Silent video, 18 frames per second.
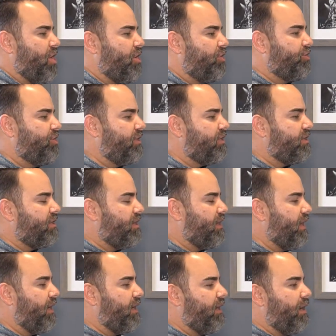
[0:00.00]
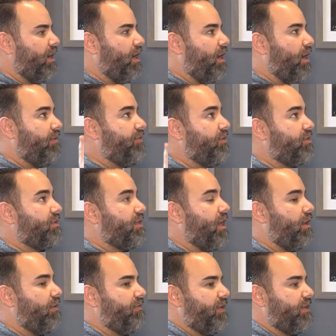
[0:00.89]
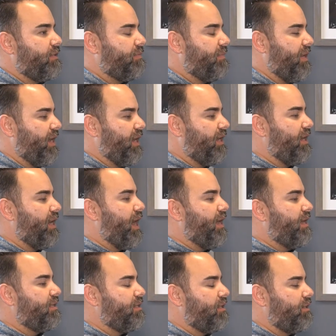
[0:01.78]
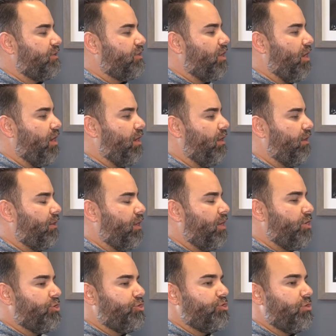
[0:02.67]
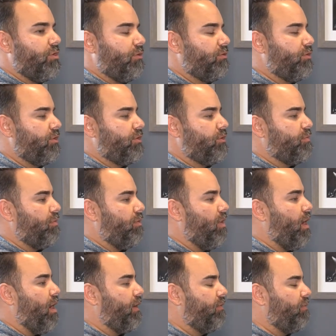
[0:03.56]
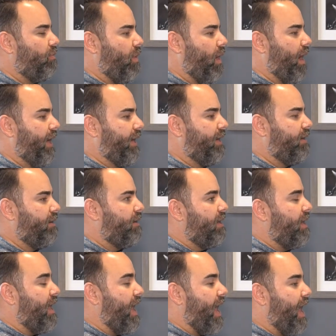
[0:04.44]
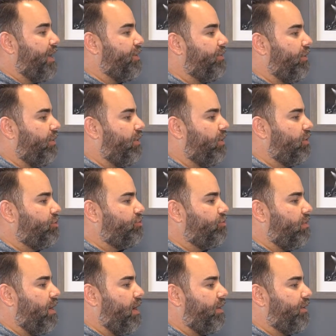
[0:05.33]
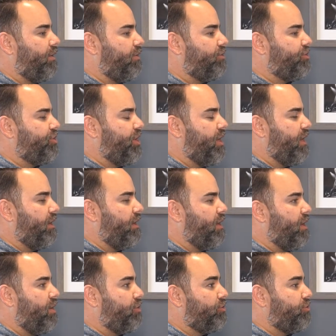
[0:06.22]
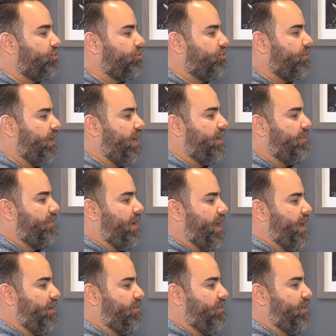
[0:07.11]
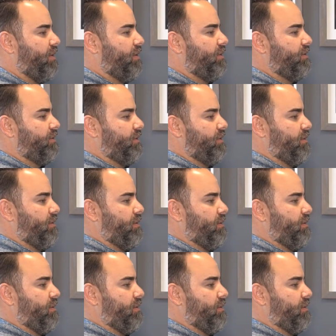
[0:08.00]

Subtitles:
Just think of yourself as being nice and tall, shoulders broad and wide, and you're going to draw your chin straight backwards